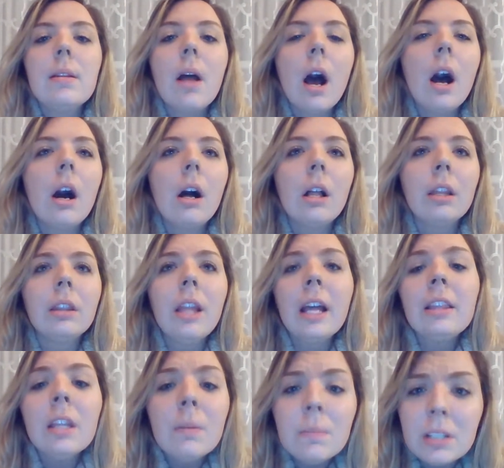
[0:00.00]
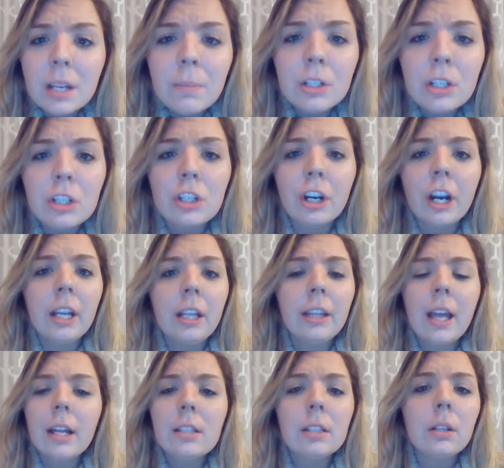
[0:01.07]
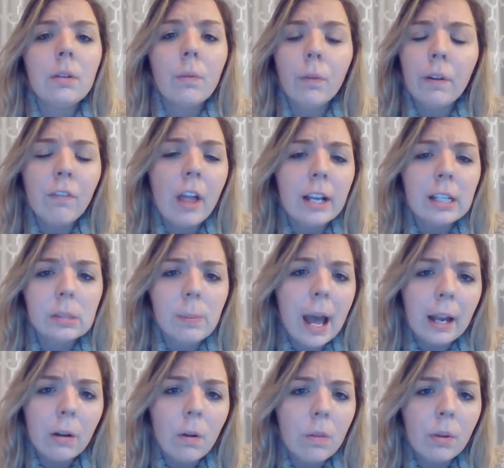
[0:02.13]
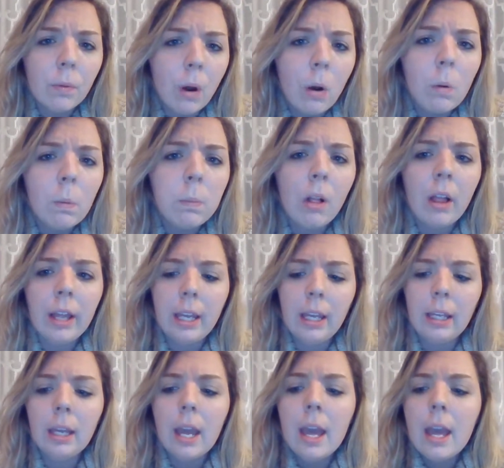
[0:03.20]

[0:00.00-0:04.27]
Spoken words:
Let them demonstrate. That reflects back on the role playing.